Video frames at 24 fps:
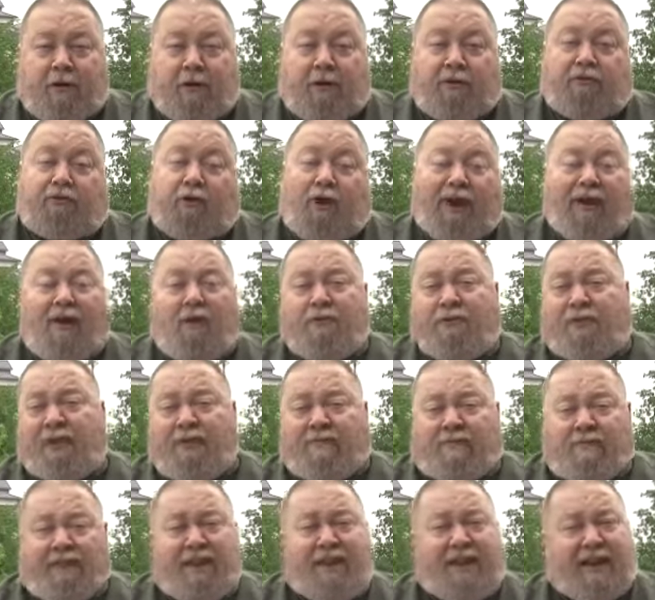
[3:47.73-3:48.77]
So I don't
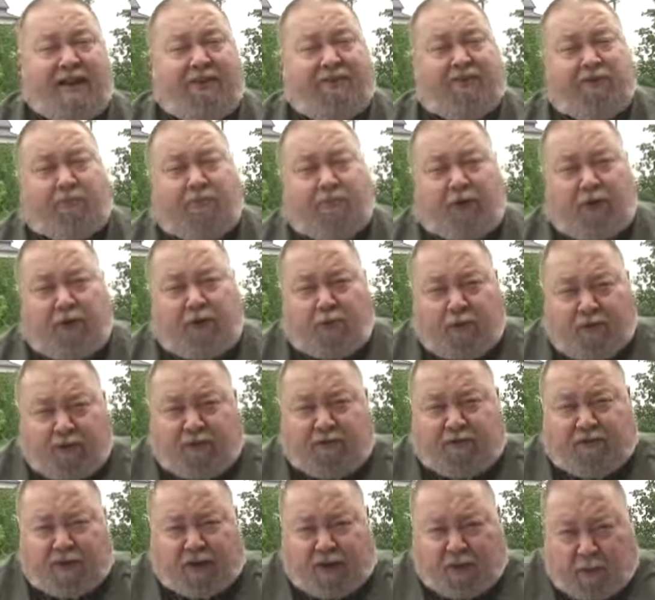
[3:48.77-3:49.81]
think fideism really works
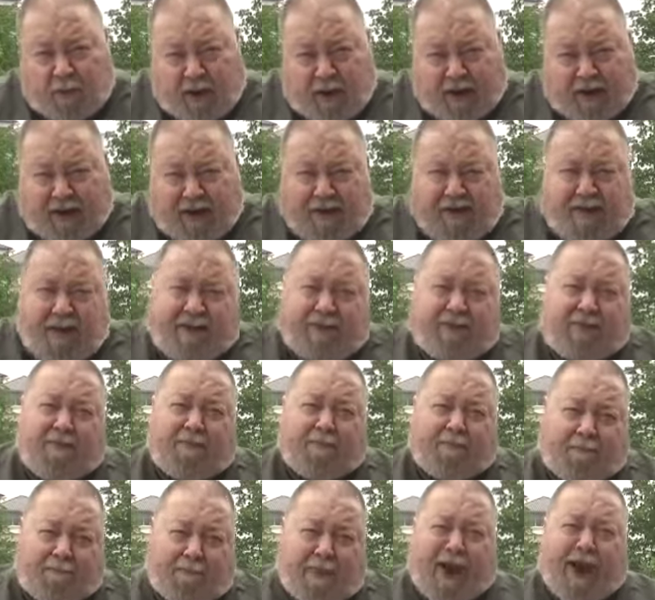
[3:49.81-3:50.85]
very well, and I think it's a
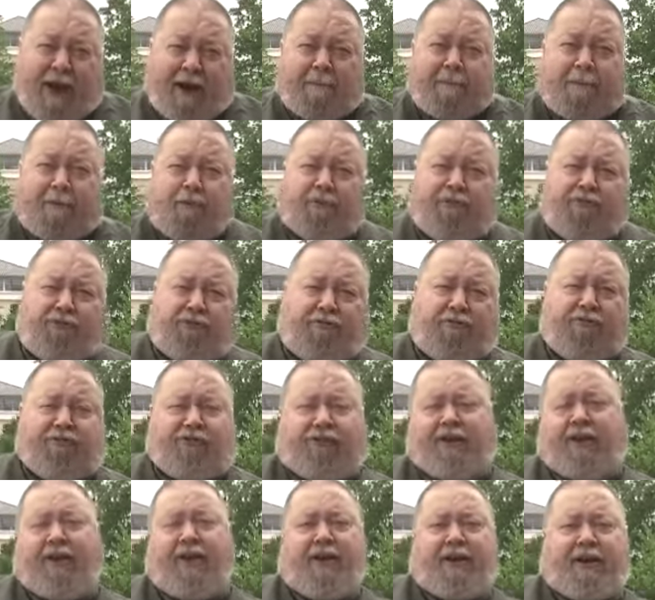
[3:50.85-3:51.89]
bad approach to
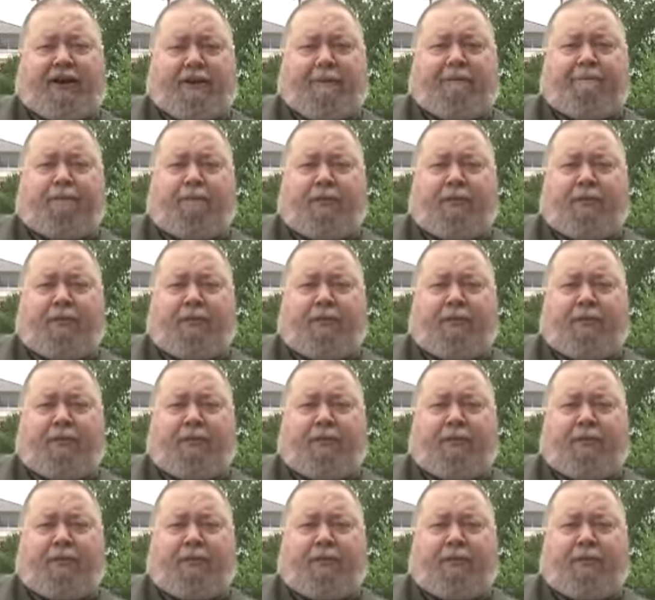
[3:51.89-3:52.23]
Christianity.